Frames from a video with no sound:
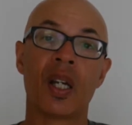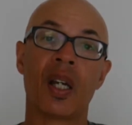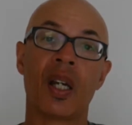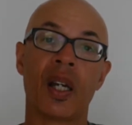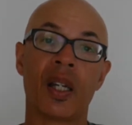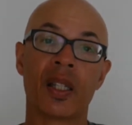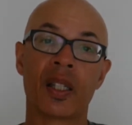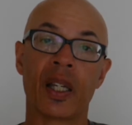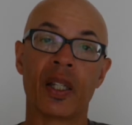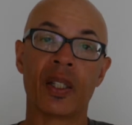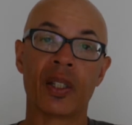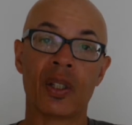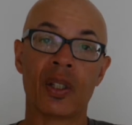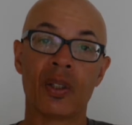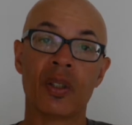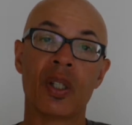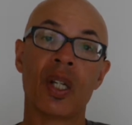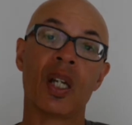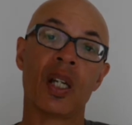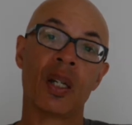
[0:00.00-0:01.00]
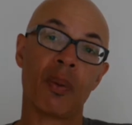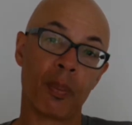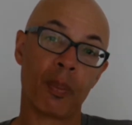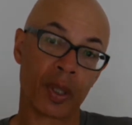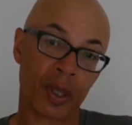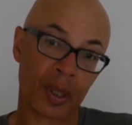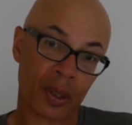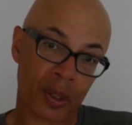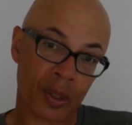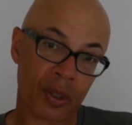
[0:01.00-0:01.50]
and get you
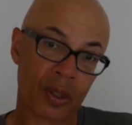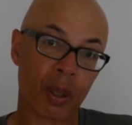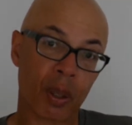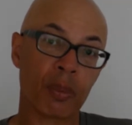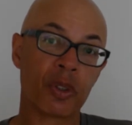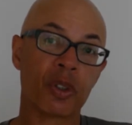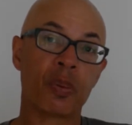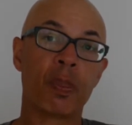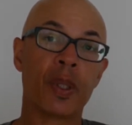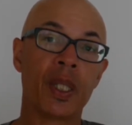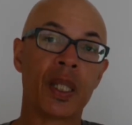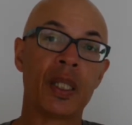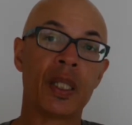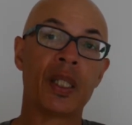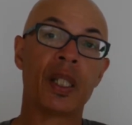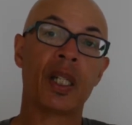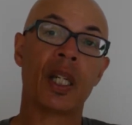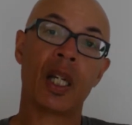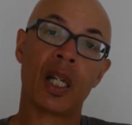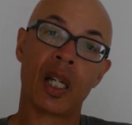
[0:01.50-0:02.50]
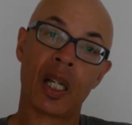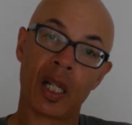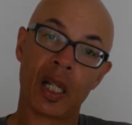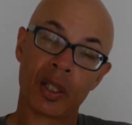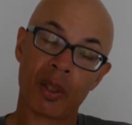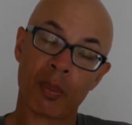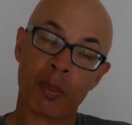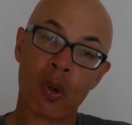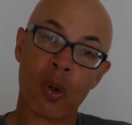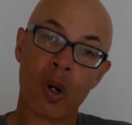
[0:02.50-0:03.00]
to top speed at a
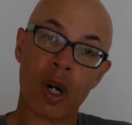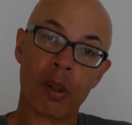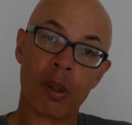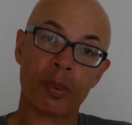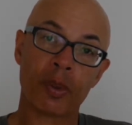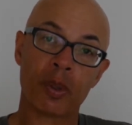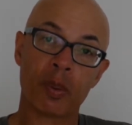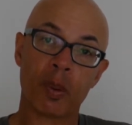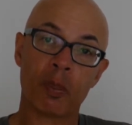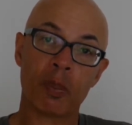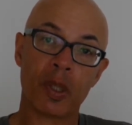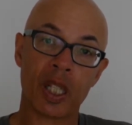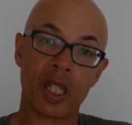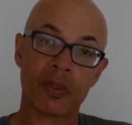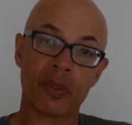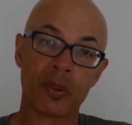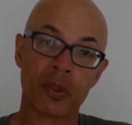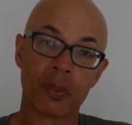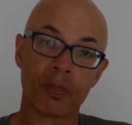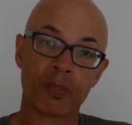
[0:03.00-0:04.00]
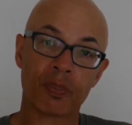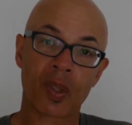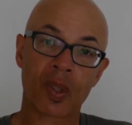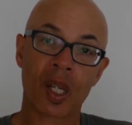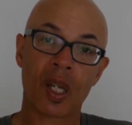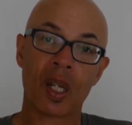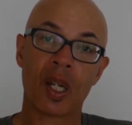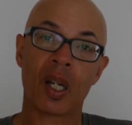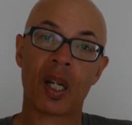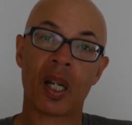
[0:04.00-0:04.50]
more optimum level.
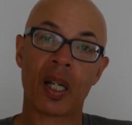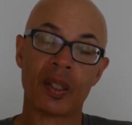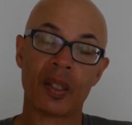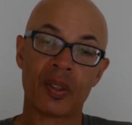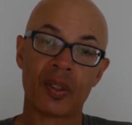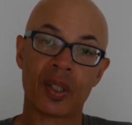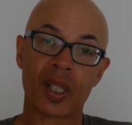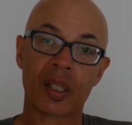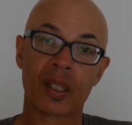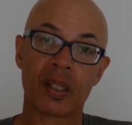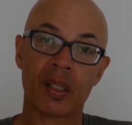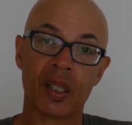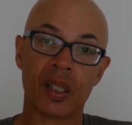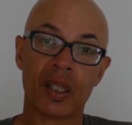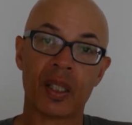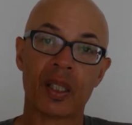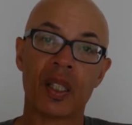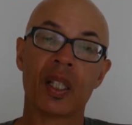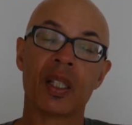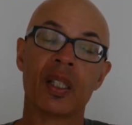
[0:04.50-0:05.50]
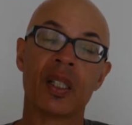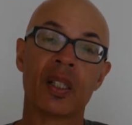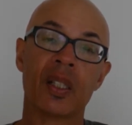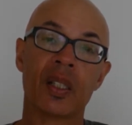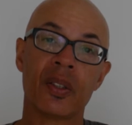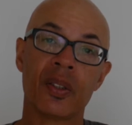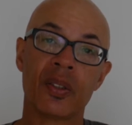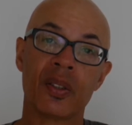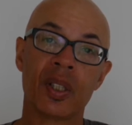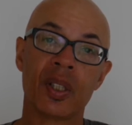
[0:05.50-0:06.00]
And secondly, you can
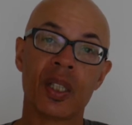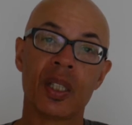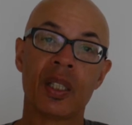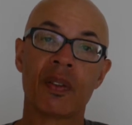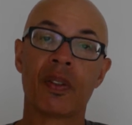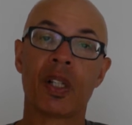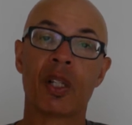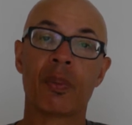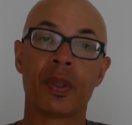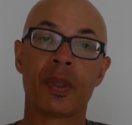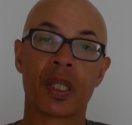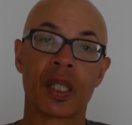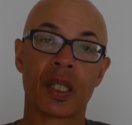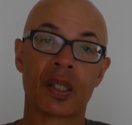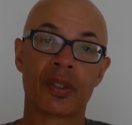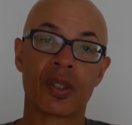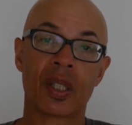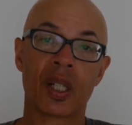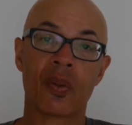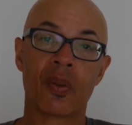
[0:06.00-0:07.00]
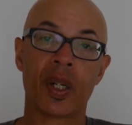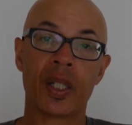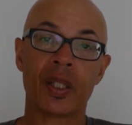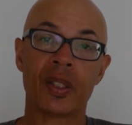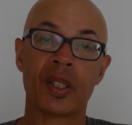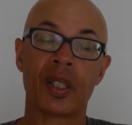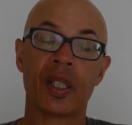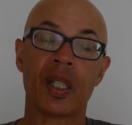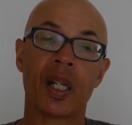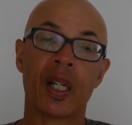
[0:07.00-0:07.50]
see developing
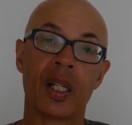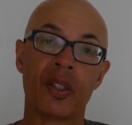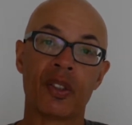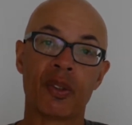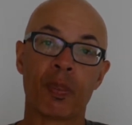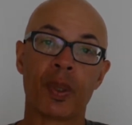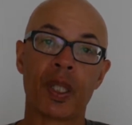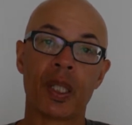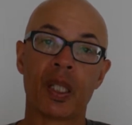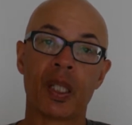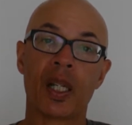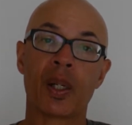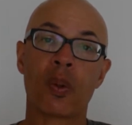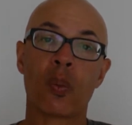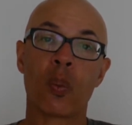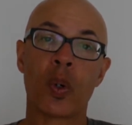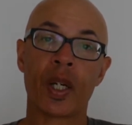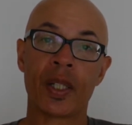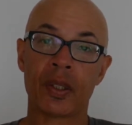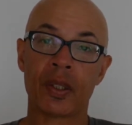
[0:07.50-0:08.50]
acceleration as a bit like weight